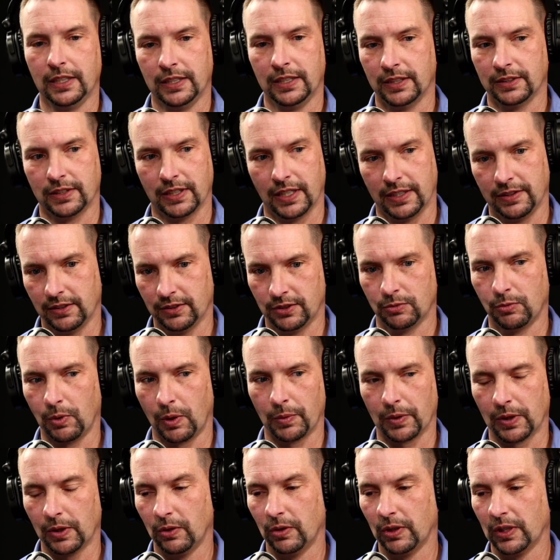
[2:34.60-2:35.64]
Saying this is where
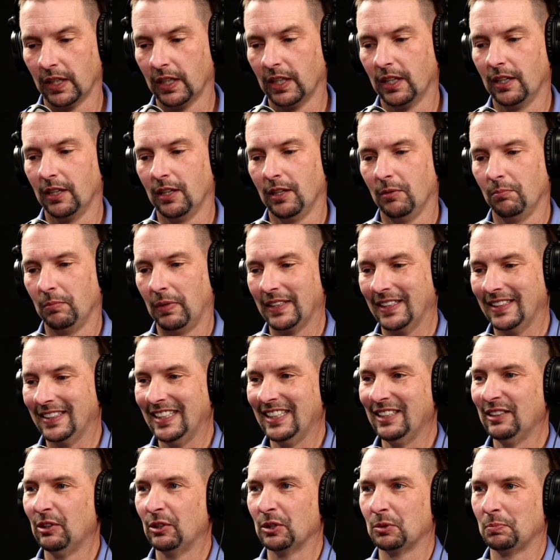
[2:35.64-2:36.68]
we're going. But you
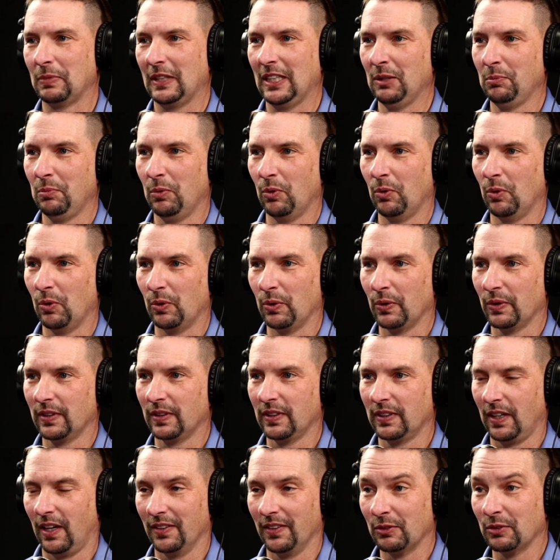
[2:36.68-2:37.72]
need those people
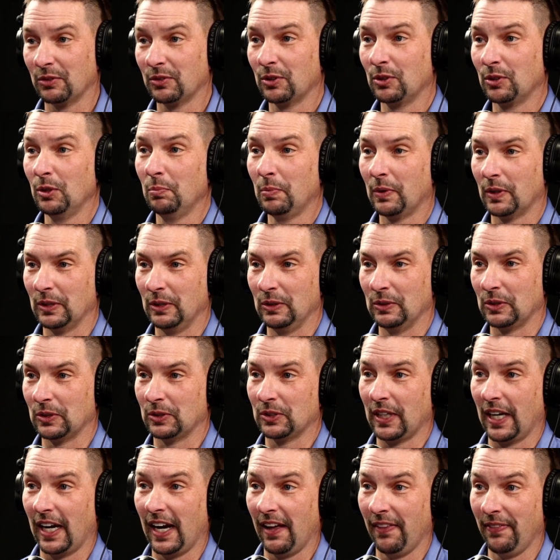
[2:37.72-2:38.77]
on the super user
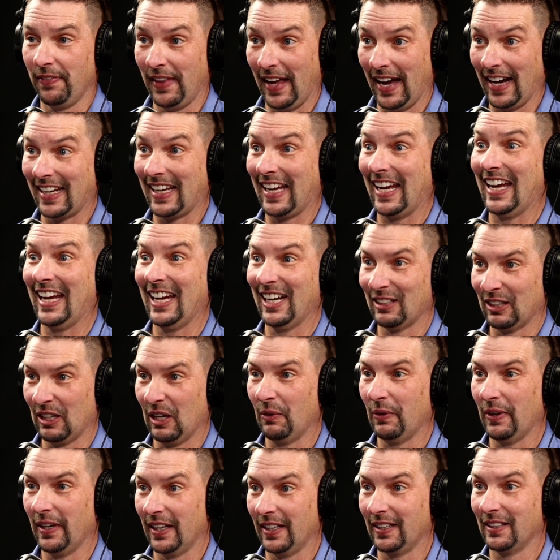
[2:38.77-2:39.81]
side that can
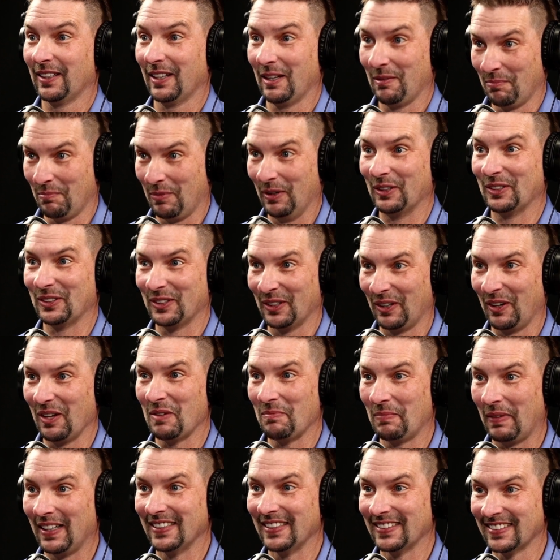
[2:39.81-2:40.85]
go in and push all the
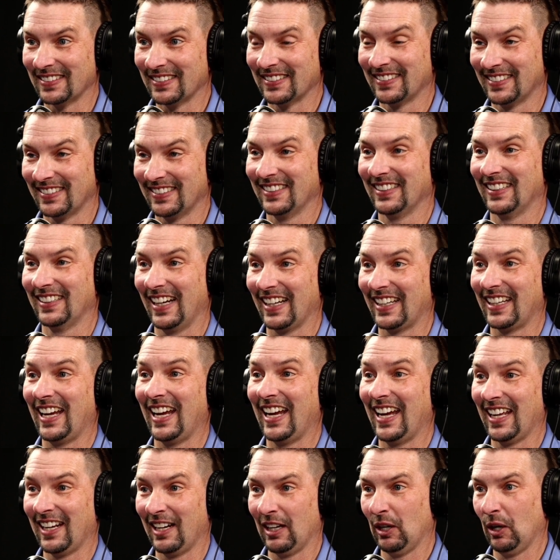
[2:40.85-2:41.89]
buttons, that
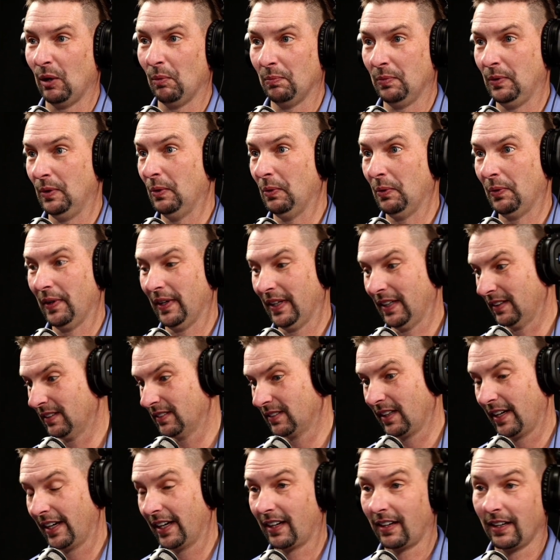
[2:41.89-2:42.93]
can help do things
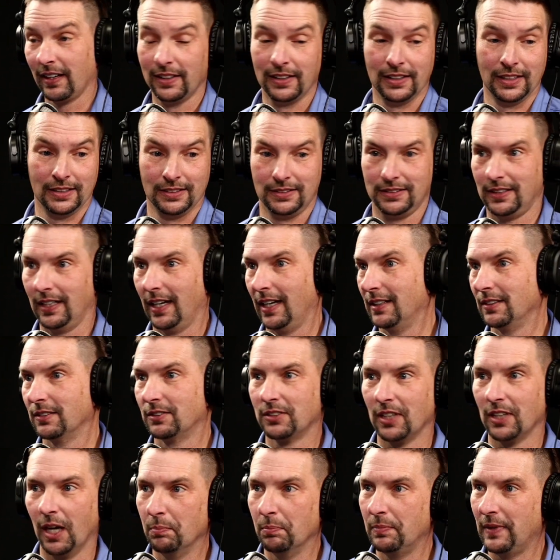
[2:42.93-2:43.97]
like change
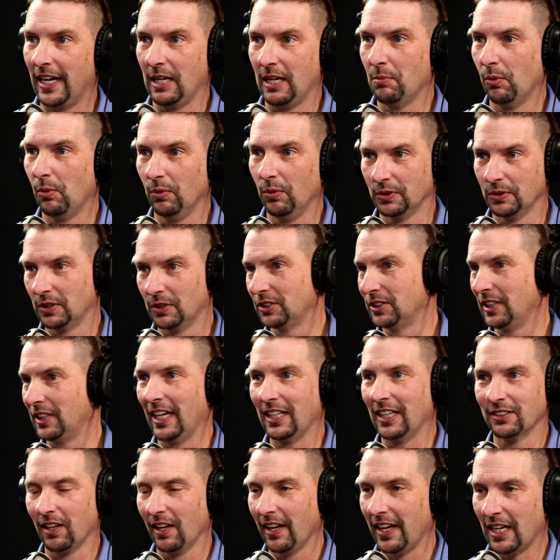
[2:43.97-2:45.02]
subtables or
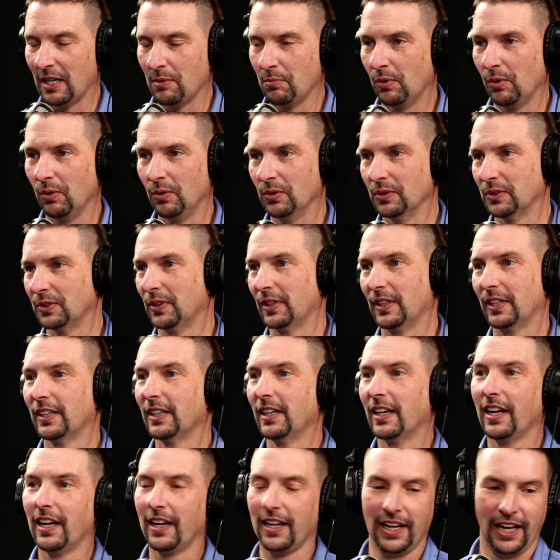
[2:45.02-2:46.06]
change labels or
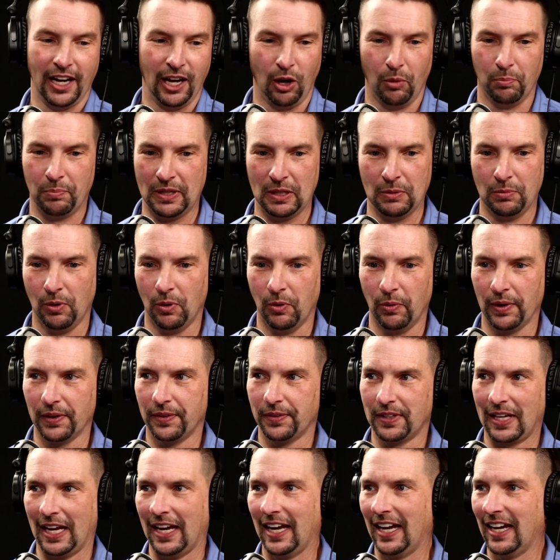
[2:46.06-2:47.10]
help people with
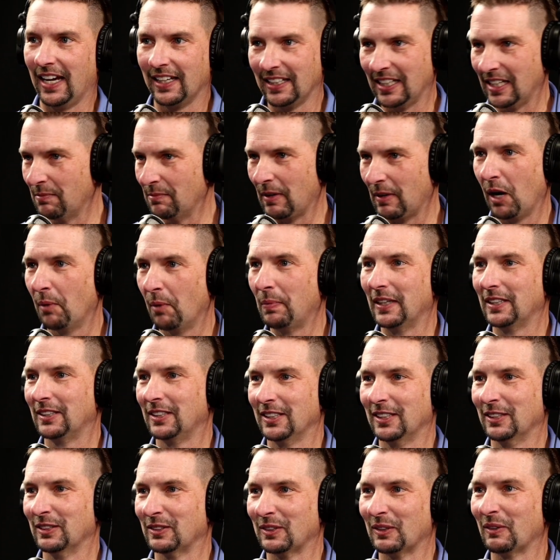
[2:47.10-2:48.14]
canned email
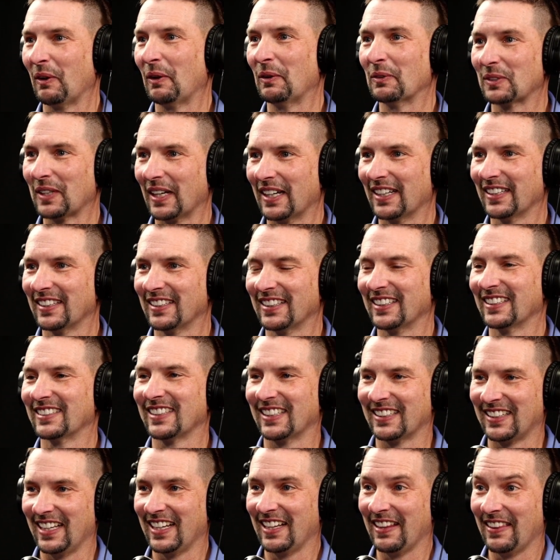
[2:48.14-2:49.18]
pitches or those kind of things. Like they